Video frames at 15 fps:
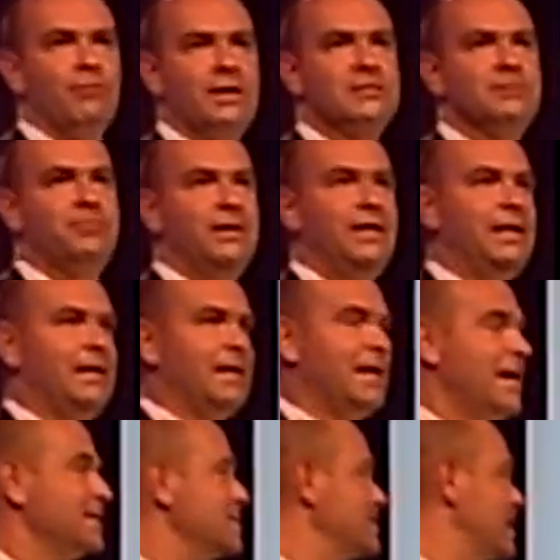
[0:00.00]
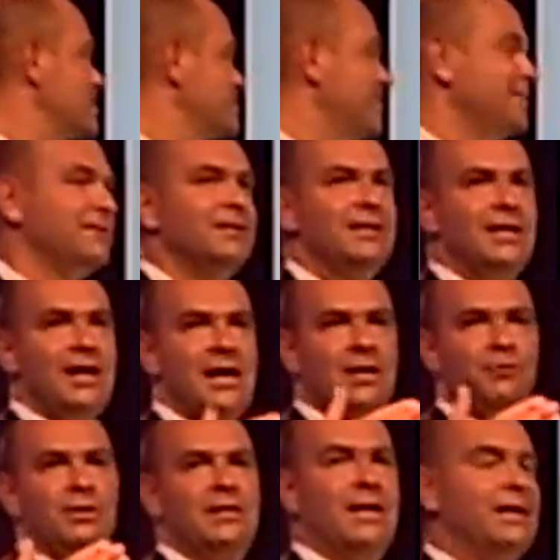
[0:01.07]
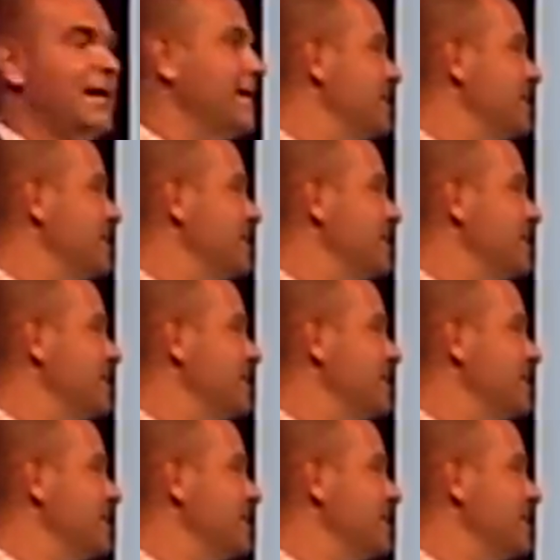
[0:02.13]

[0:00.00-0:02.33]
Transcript: recipe in hexadecimal, and it would then